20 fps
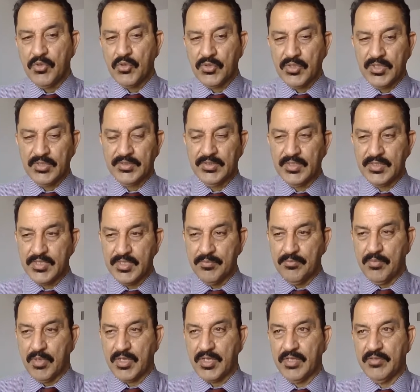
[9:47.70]
protect the
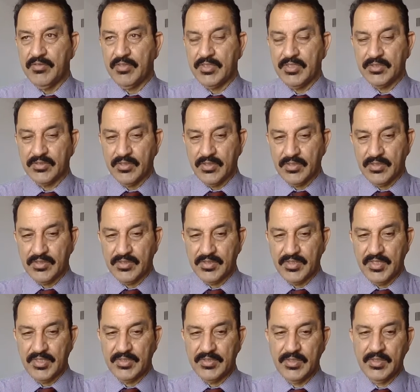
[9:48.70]
ship body, which is
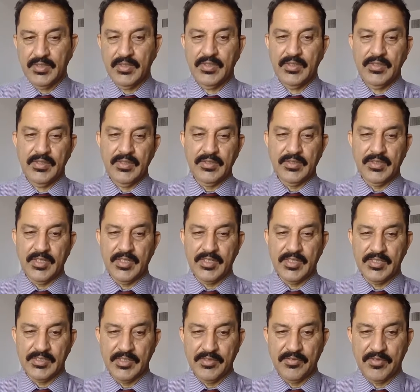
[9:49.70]
underneath? There
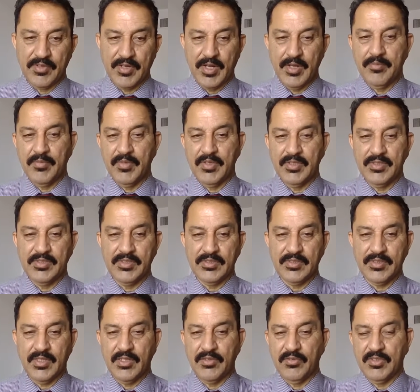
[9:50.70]
is a frame, it
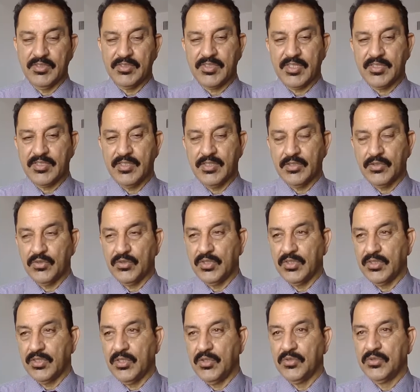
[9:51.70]
is always touching to
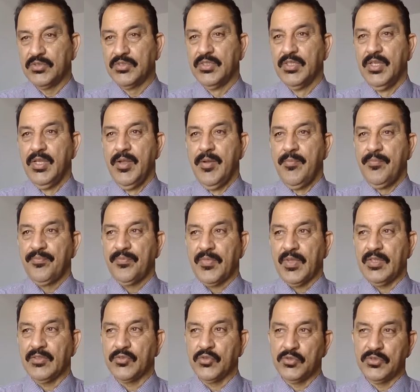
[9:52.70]
the ground.
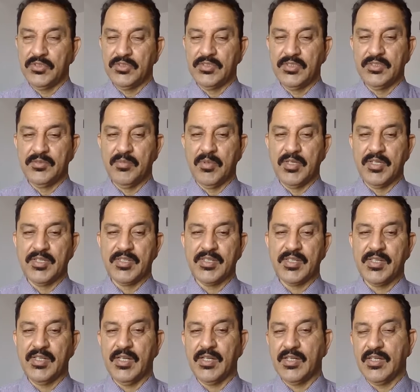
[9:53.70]
So, this is
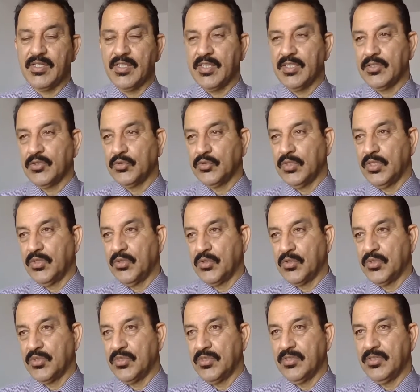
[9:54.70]
monitoring according to the
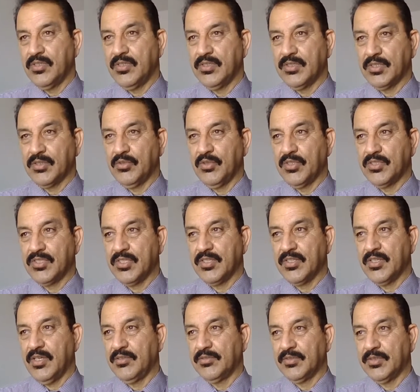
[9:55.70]
local
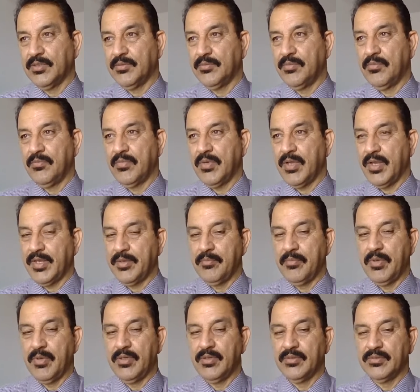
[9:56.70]
regulation of the
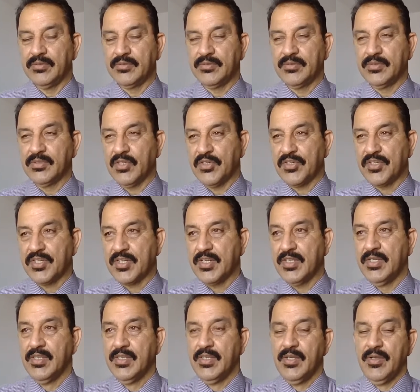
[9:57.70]
any
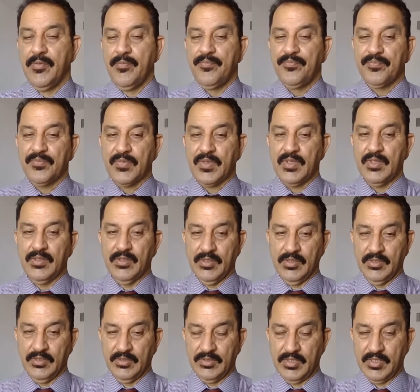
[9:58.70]
country.
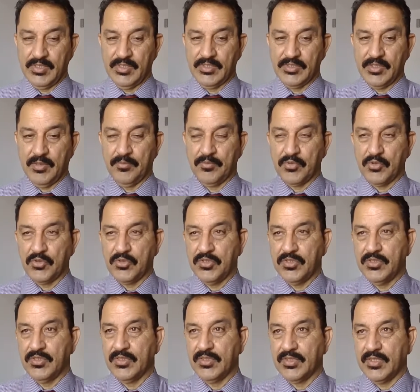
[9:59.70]
There is some
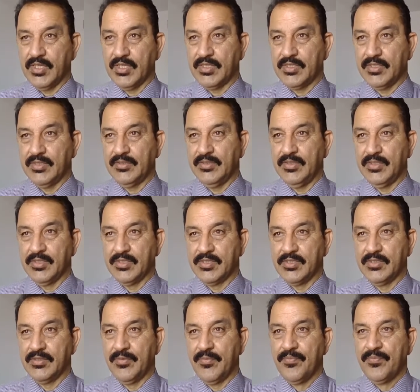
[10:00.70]
procedure that
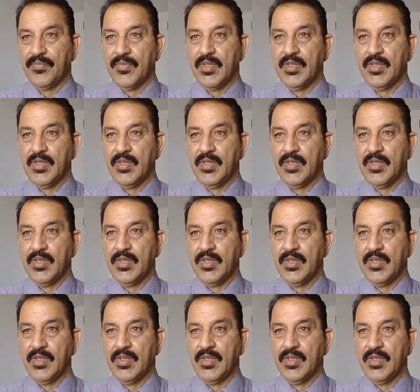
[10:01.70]
this